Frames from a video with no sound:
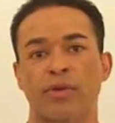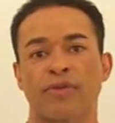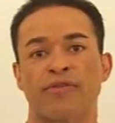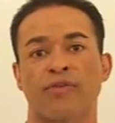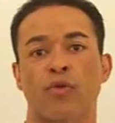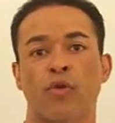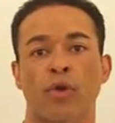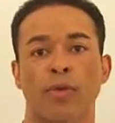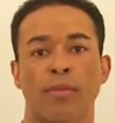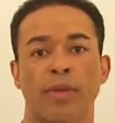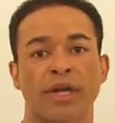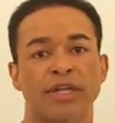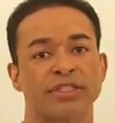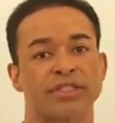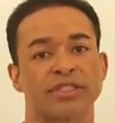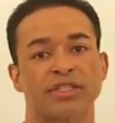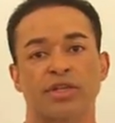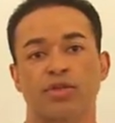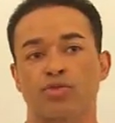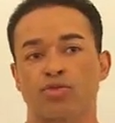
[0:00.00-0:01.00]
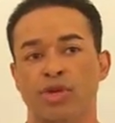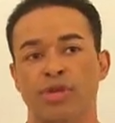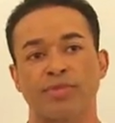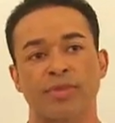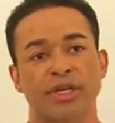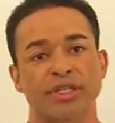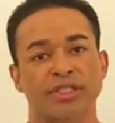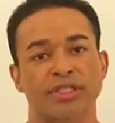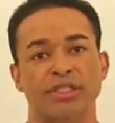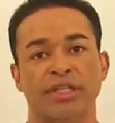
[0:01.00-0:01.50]
I went 4 months, 3
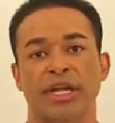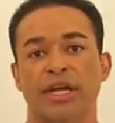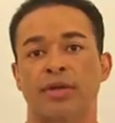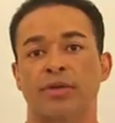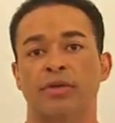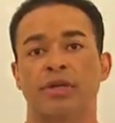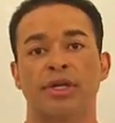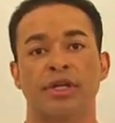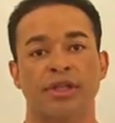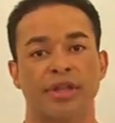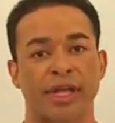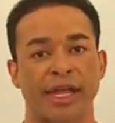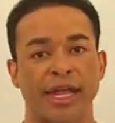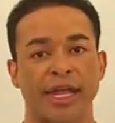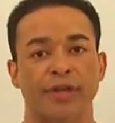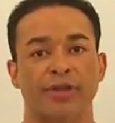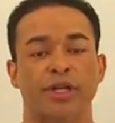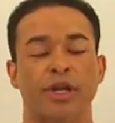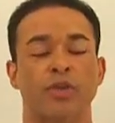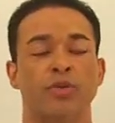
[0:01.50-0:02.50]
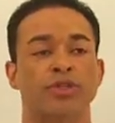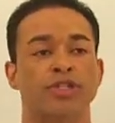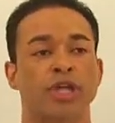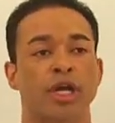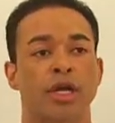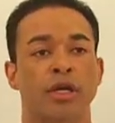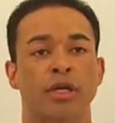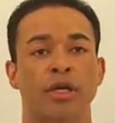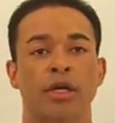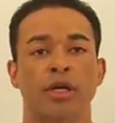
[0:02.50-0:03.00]
months down, the countdown was
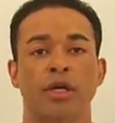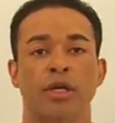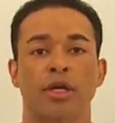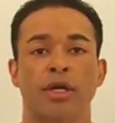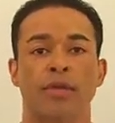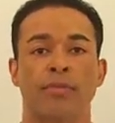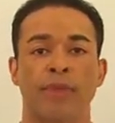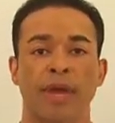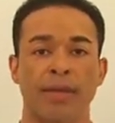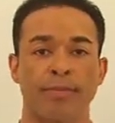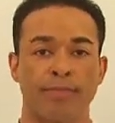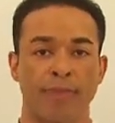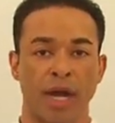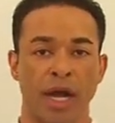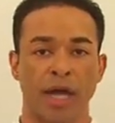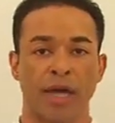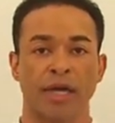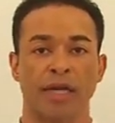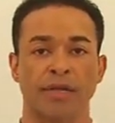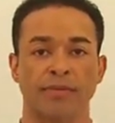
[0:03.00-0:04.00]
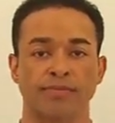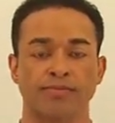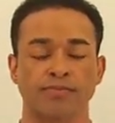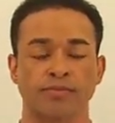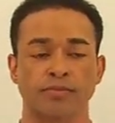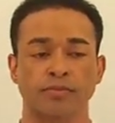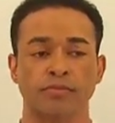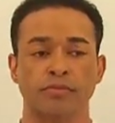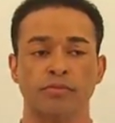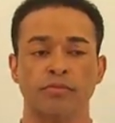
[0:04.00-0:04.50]
on, my body
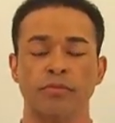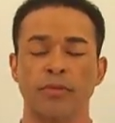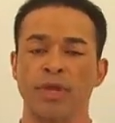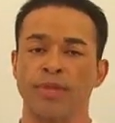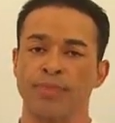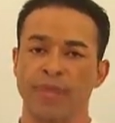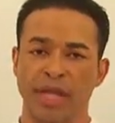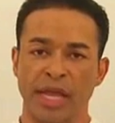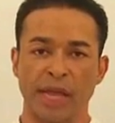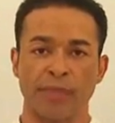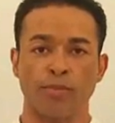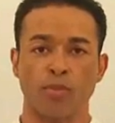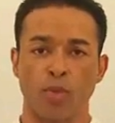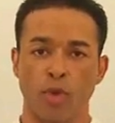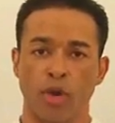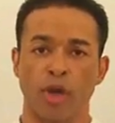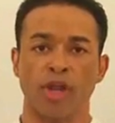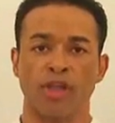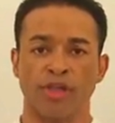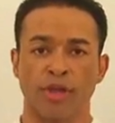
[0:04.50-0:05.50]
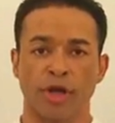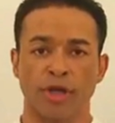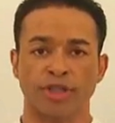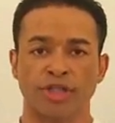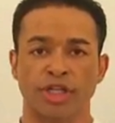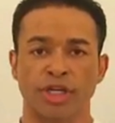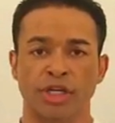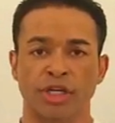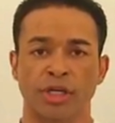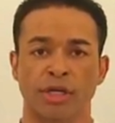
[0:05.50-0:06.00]
became more
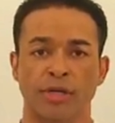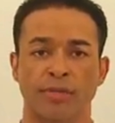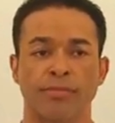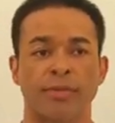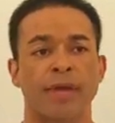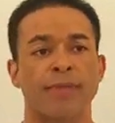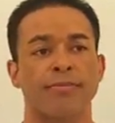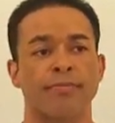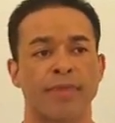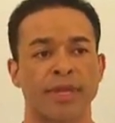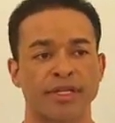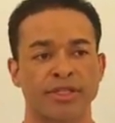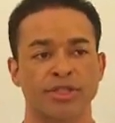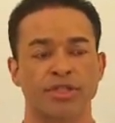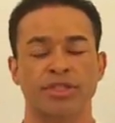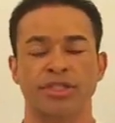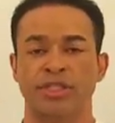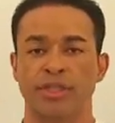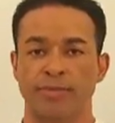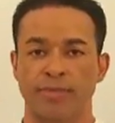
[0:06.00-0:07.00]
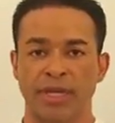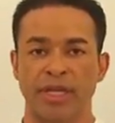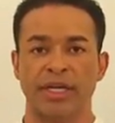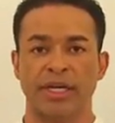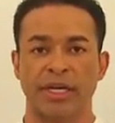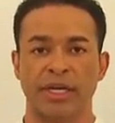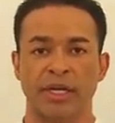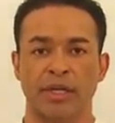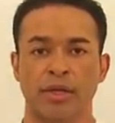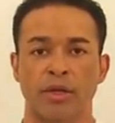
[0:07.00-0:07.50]
lethargic. Mental
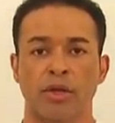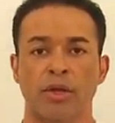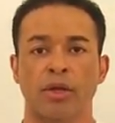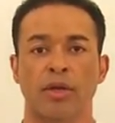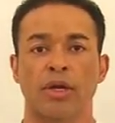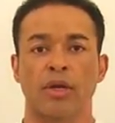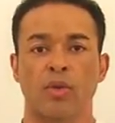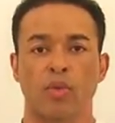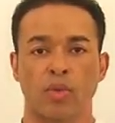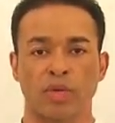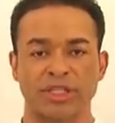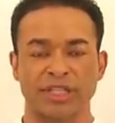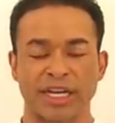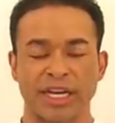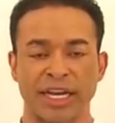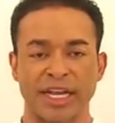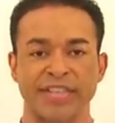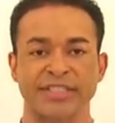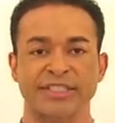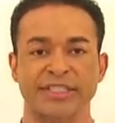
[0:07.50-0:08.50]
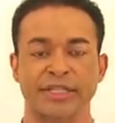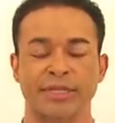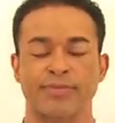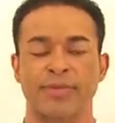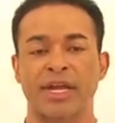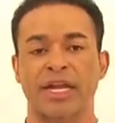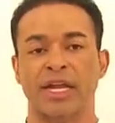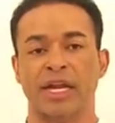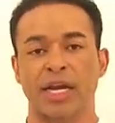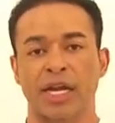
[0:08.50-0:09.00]
stability was lessened.
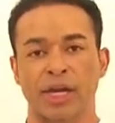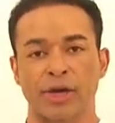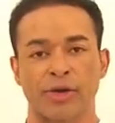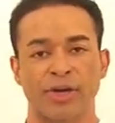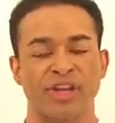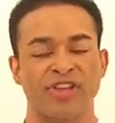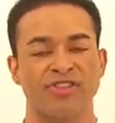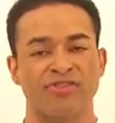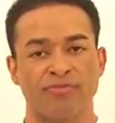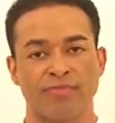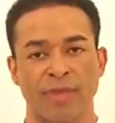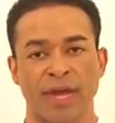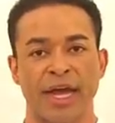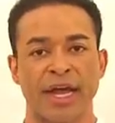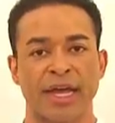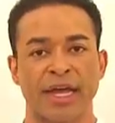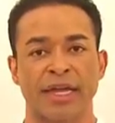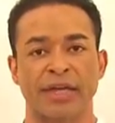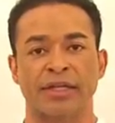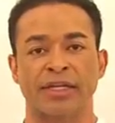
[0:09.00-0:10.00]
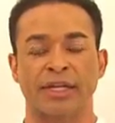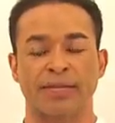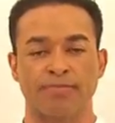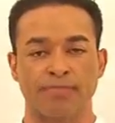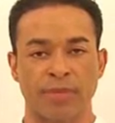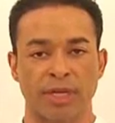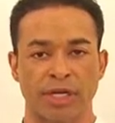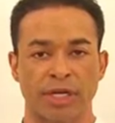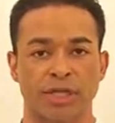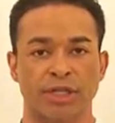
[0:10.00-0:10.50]
My clarity of mind
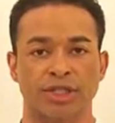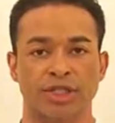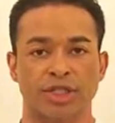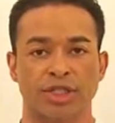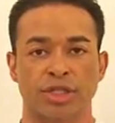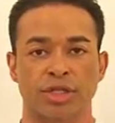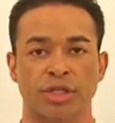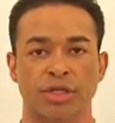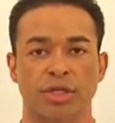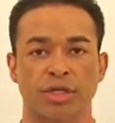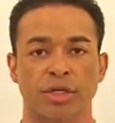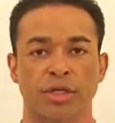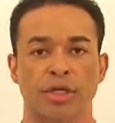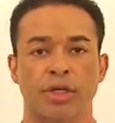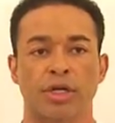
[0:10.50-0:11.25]
diminished.